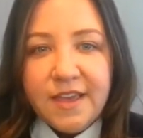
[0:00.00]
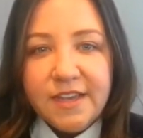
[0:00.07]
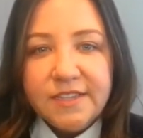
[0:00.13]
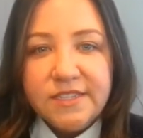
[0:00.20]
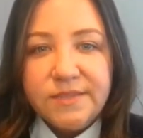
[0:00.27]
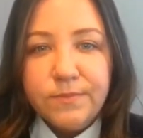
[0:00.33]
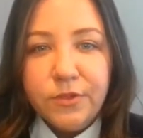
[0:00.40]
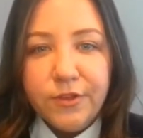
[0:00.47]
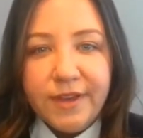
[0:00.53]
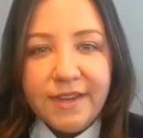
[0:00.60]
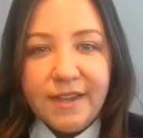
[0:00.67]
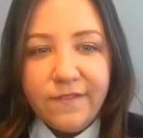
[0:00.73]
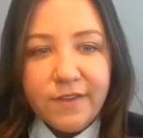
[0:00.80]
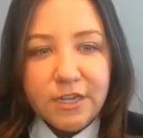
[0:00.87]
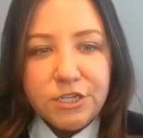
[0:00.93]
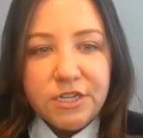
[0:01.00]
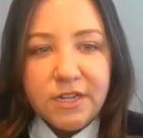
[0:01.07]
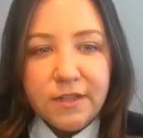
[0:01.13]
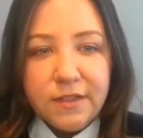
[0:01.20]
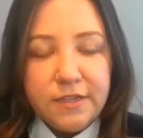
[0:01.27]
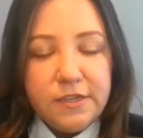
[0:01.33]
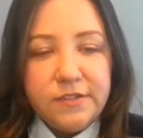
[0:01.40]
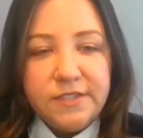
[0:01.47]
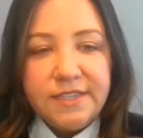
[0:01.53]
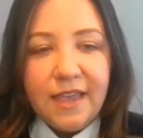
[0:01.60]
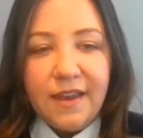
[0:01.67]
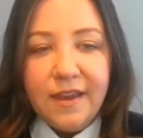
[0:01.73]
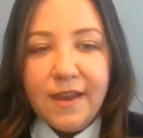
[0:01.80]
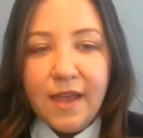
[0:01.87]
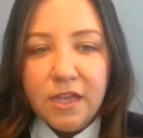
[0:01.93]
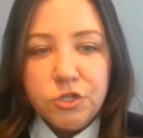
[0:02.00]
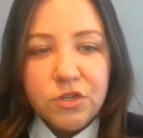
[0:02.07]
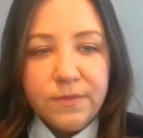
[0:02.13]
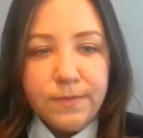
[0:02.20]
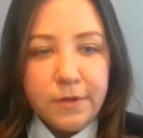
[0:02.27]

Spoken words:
Its employee definition includes any natural